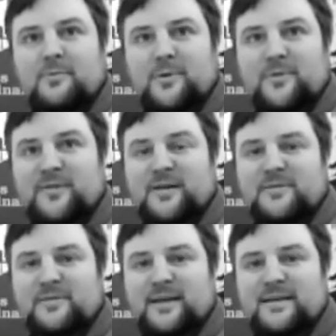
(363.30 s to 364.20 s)
Well,
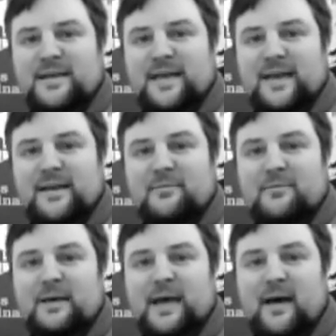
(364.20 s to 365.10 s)
fundamentally,
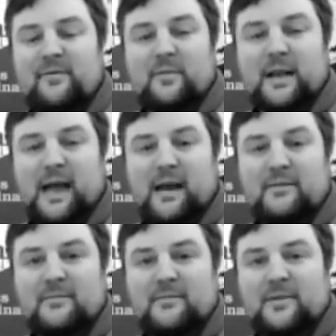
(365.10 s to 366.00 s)
we have a plan.